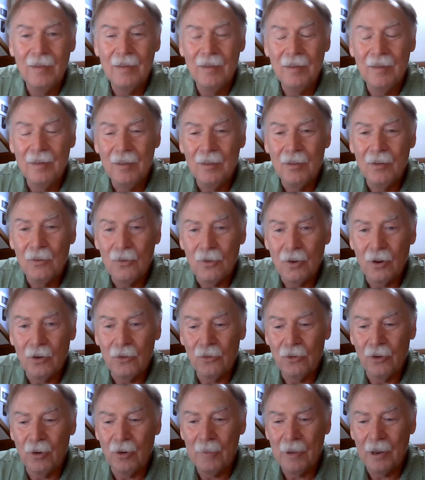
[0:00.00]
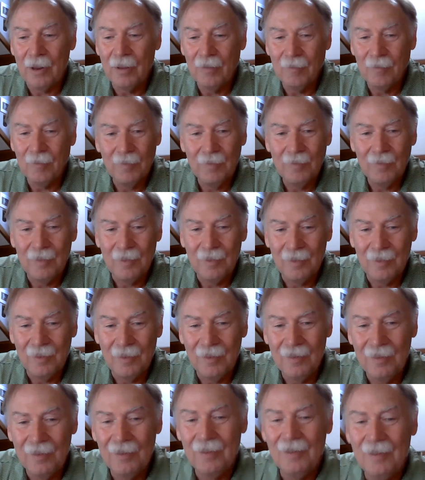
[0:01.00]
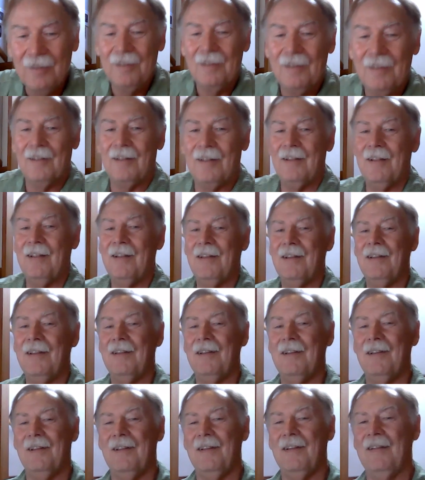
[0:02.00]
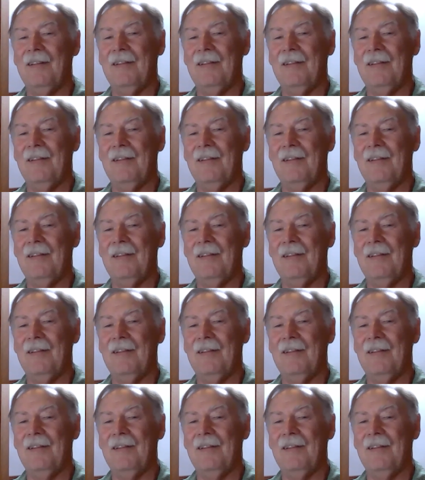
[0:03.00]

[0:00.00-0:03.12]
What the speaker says: I like to just say that it's not easy making a game.